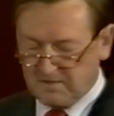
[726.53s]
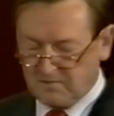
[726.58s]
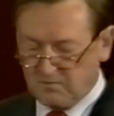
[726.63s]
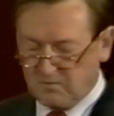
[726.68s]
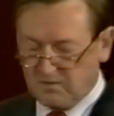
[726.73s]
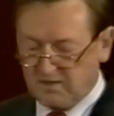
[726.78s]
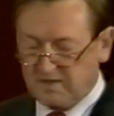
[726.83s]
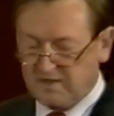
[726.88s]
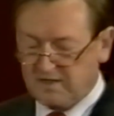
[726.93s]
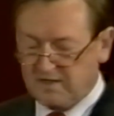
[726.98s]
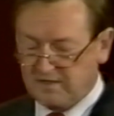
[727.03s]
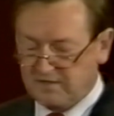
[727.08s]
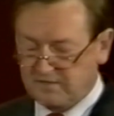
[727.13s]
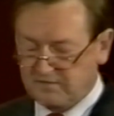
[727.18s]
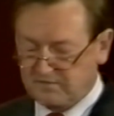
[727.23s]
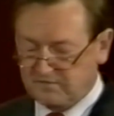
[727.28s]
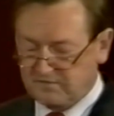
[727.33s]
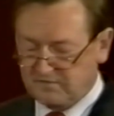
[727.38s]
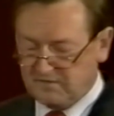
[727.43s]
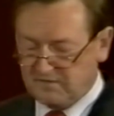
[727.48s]
One
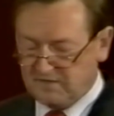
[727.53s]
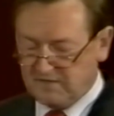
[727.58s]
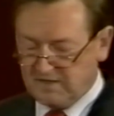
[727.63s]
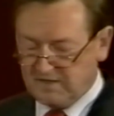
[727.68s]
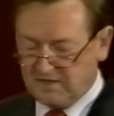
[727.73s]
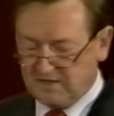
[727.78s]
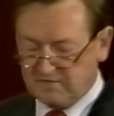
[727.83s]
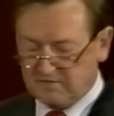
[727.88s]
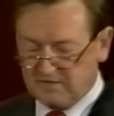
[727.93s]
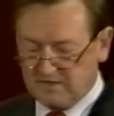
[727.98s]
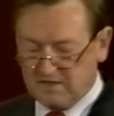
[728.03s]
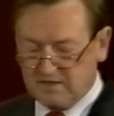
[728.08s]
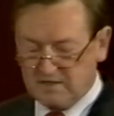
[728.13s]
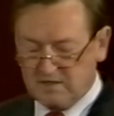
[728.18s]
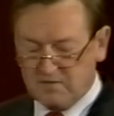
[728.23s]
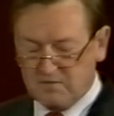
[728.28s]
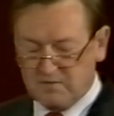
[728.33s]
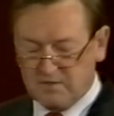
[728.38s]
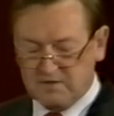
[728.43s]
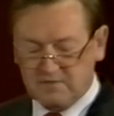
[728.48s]
asks, has
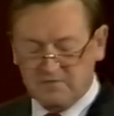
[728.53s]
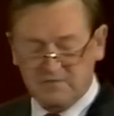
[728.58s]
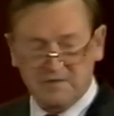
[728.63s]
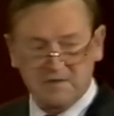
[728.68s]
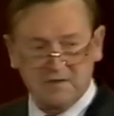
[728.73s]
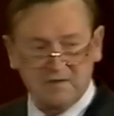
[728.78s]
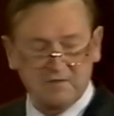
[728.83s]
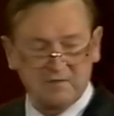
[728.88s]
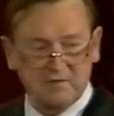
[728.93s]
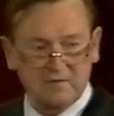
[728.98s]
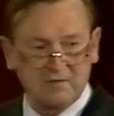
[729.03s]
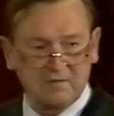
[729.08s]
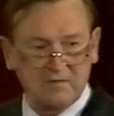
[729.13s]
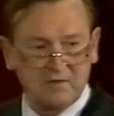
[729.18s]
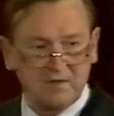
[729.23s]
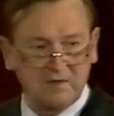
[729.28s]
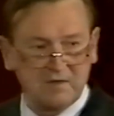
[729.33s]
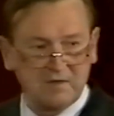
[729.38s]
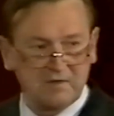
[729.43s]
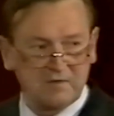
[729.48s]
any one of these
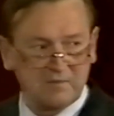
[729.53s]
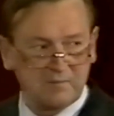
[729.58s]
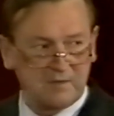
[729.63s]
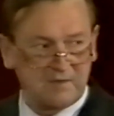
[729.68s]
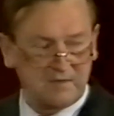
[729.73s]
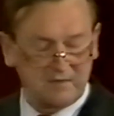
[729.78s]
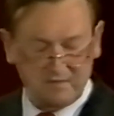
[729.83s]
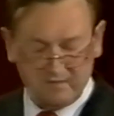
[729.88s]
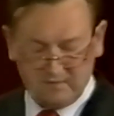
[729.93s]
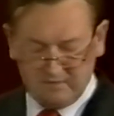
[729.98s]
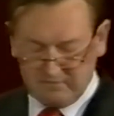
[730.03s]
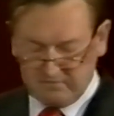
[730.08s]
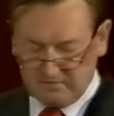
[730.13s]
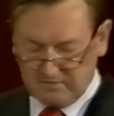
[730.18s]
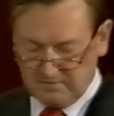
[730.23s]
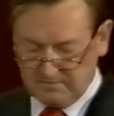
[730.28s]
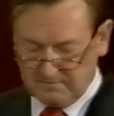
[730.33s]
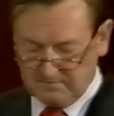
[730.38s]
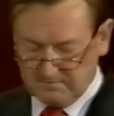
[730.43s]
ingredients been delivered?